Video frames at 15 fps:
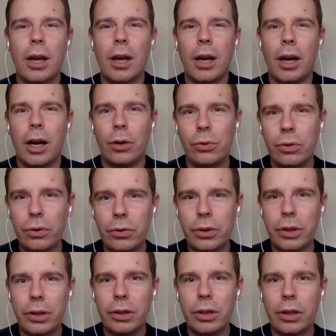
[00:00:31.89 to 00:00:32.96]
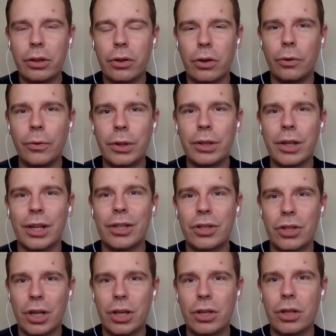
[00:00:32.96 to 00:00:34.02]
how do you think that COVID has
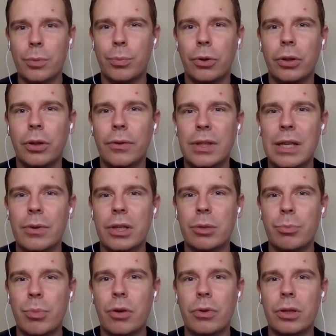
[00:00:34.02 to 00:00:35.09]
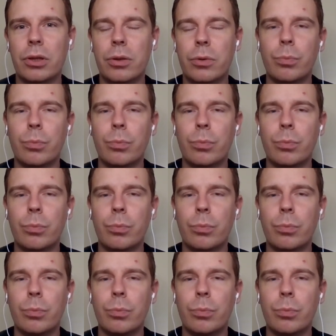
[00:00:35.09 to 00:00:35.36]
changed the point of sale experience